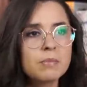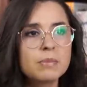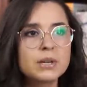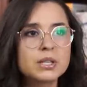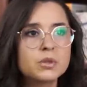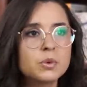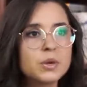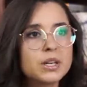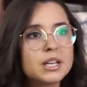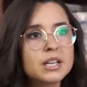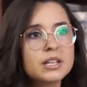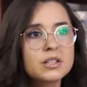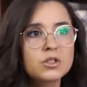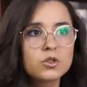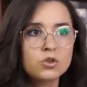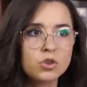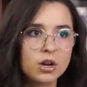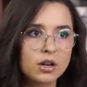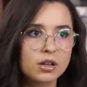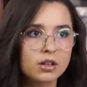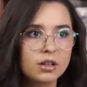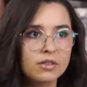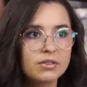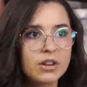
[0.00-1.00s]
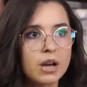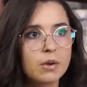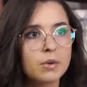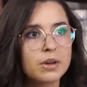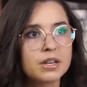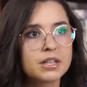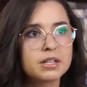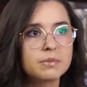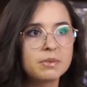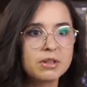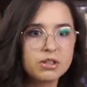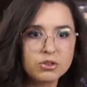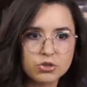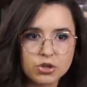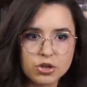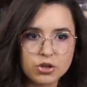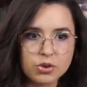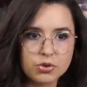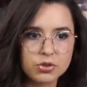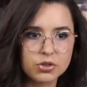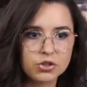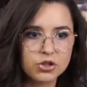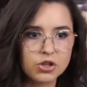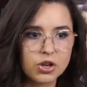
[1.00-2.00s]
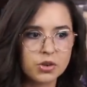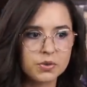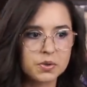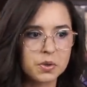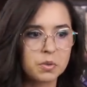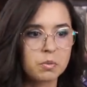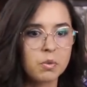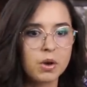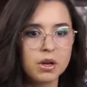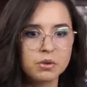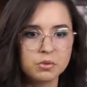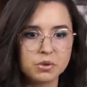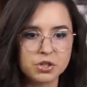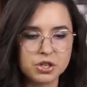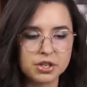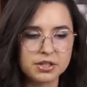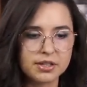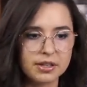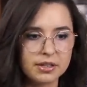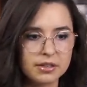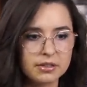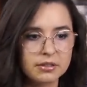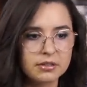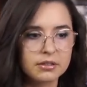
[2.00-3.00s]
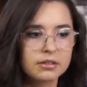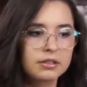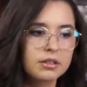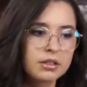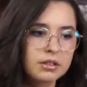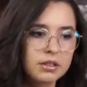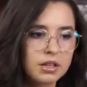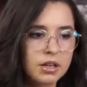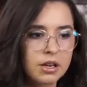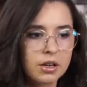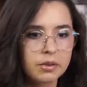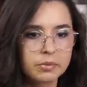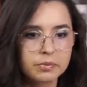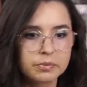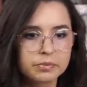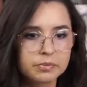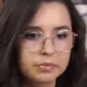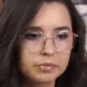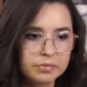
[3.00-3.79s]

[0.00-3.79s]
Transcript: Between his struggle of not wanting to be the chosen one, which isn't, you know,